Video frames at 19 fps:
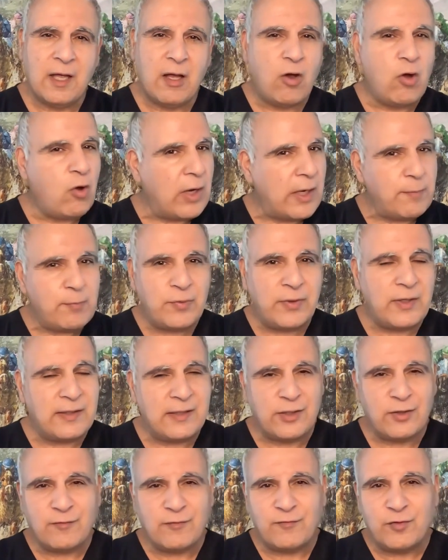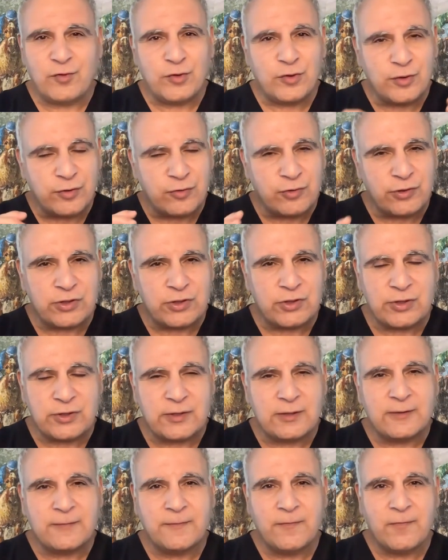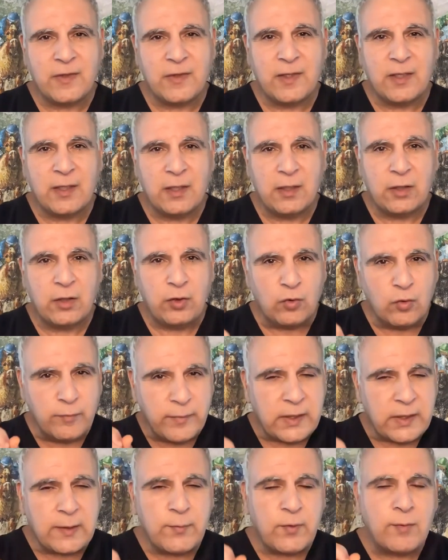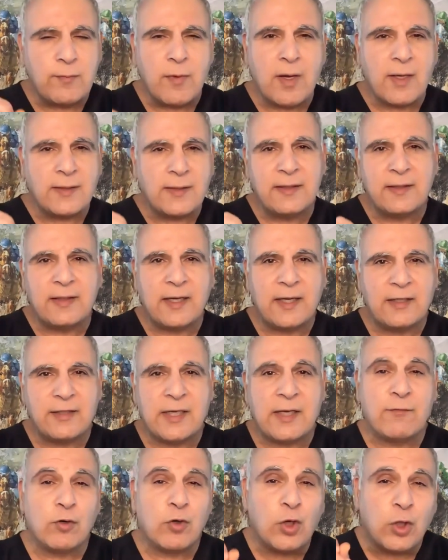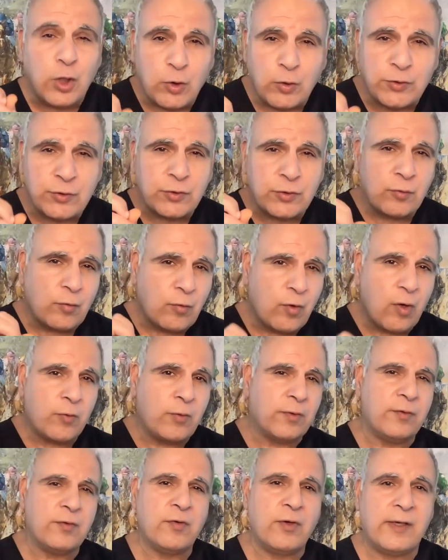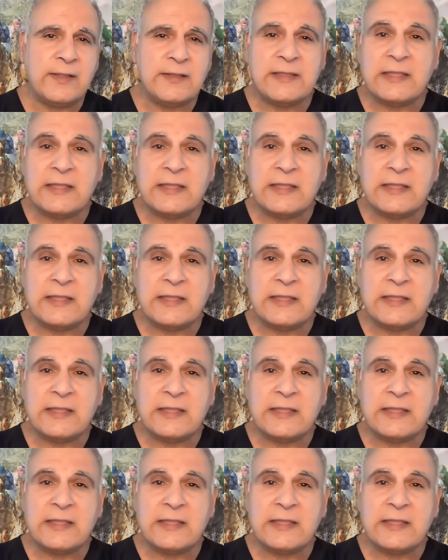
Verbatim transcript: Oh, I pray that if you're a Christian, you'll make up your mind today to have a closer walk with Christ.